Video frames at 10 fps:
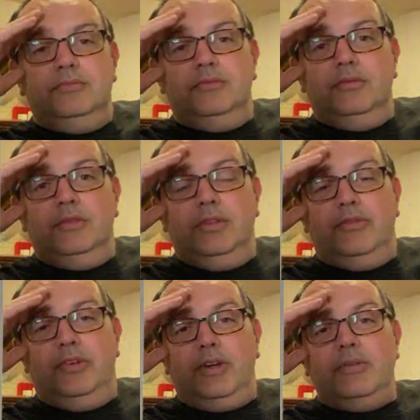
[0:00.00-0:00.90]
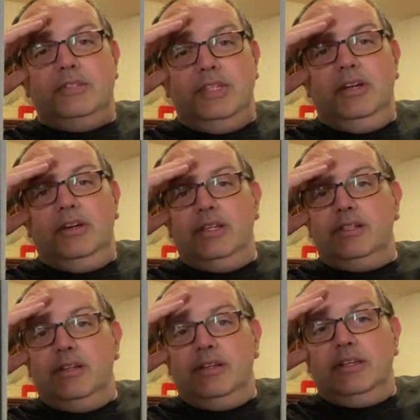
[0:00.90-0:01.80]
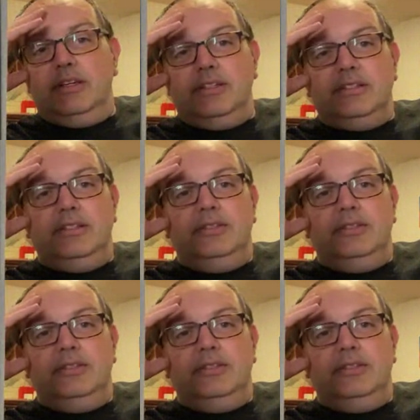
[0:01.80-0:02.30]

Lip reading: the frequency. Okay, I see.